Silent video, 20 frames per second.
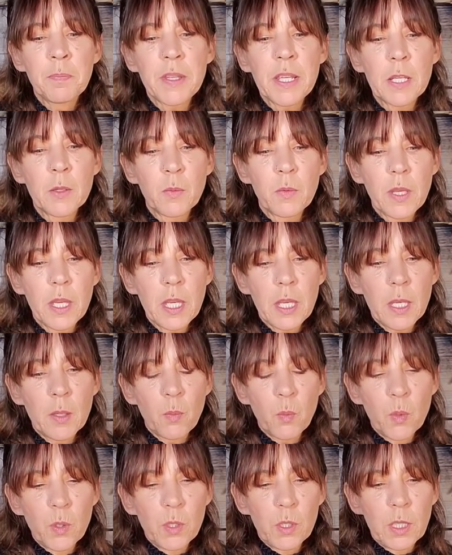it
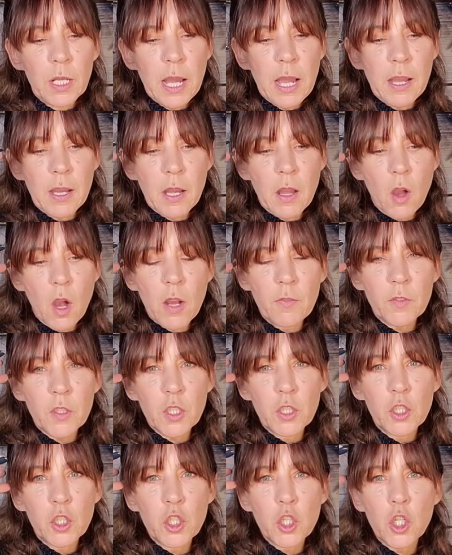will
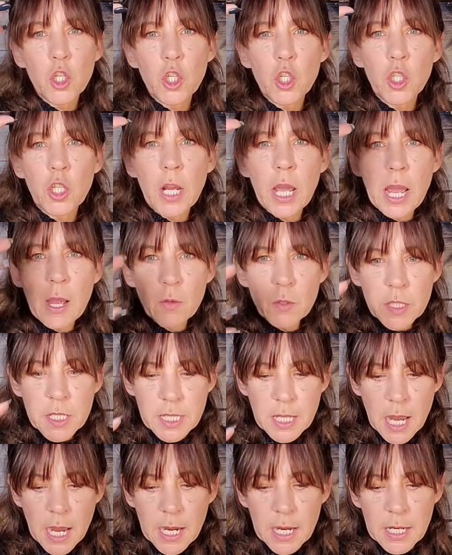often turn
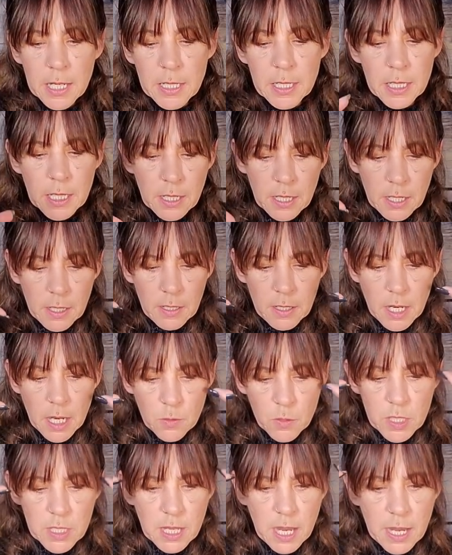outside
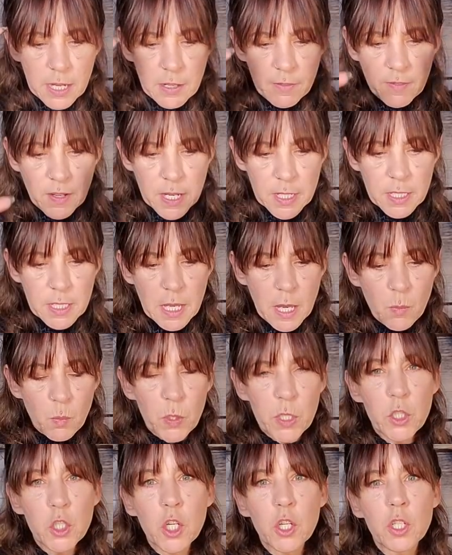of us, and
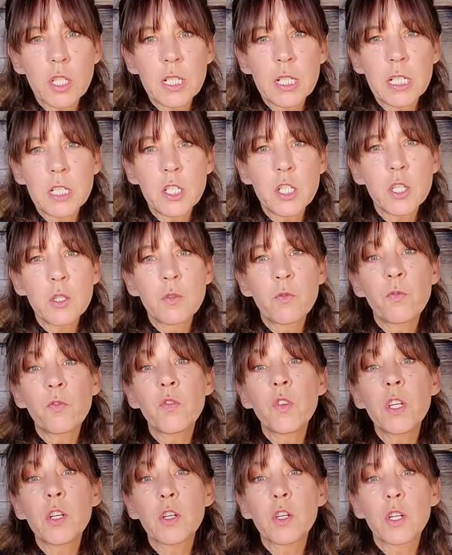we turn it into
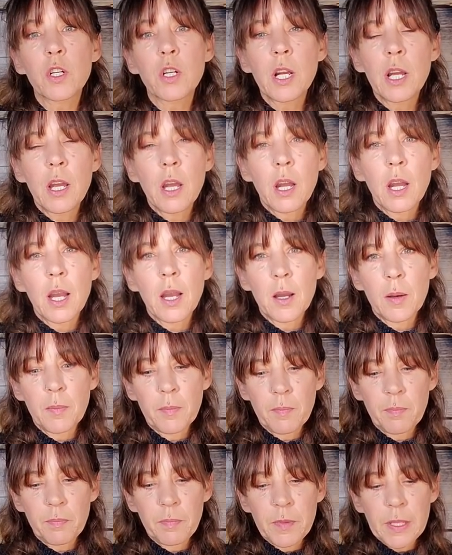fear.
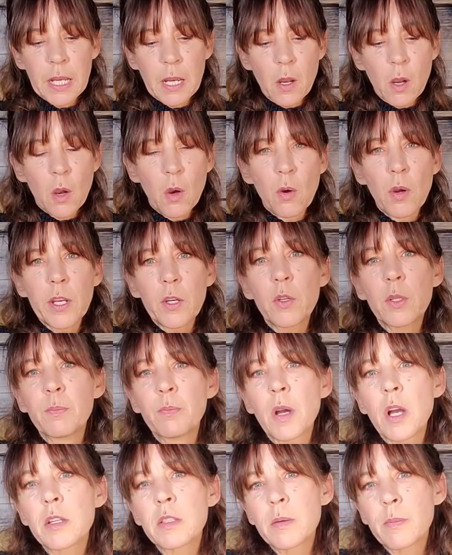I couldn't
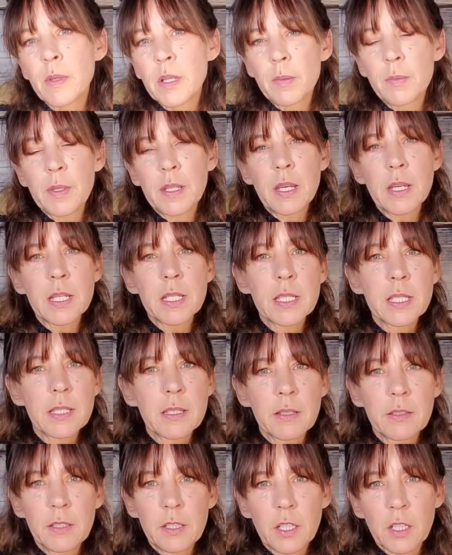possibly, because,
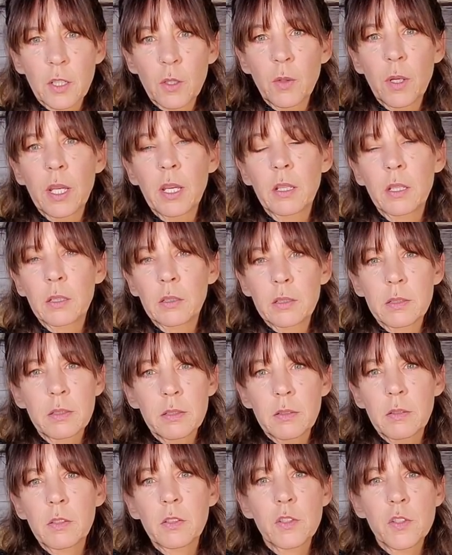you know, and
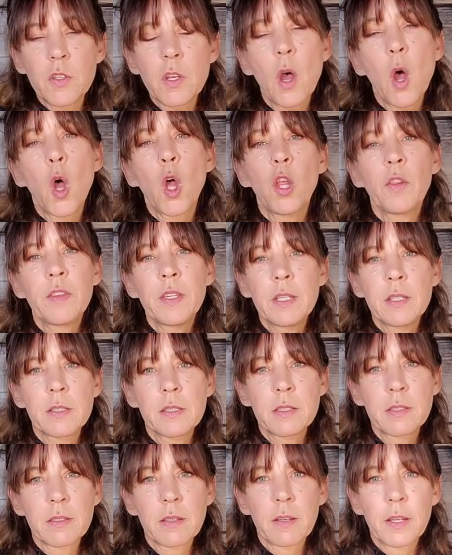there's all
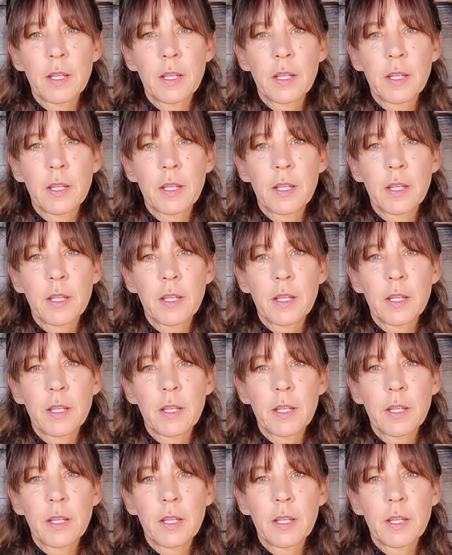these